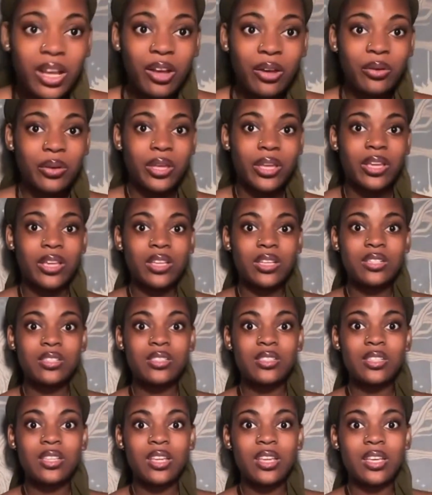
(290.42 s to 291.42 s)
Okay, it's
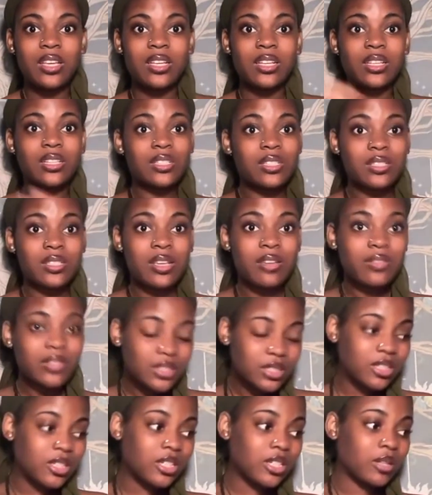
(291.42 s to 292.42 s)
like
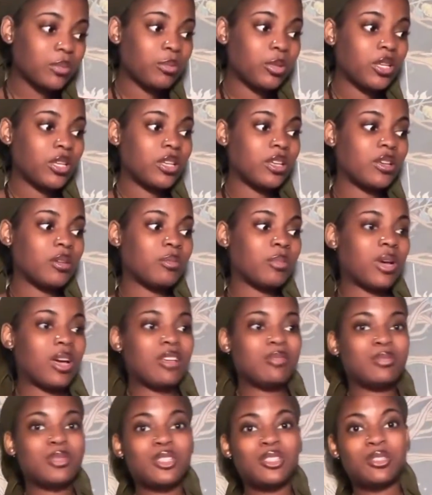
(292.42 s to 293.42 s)
7:30 p.m. I'm
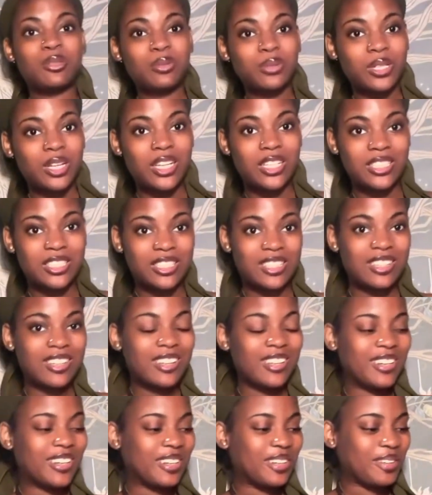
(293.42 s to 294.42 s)
still not
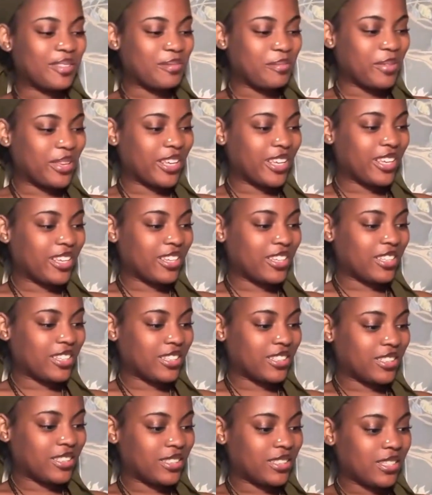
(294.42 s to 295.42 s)
done
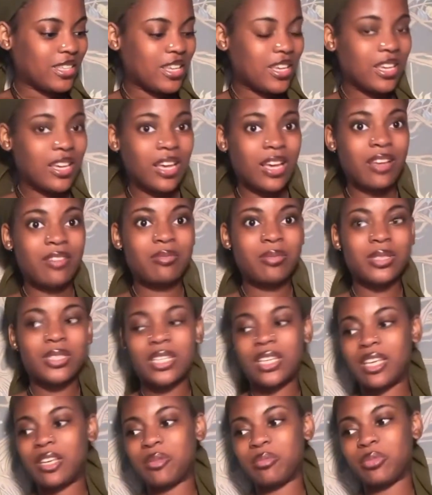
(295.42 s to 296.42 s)
because I've been
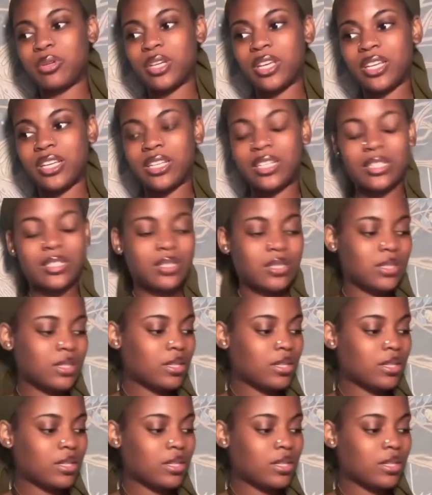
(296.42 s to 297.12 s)
taking breaks.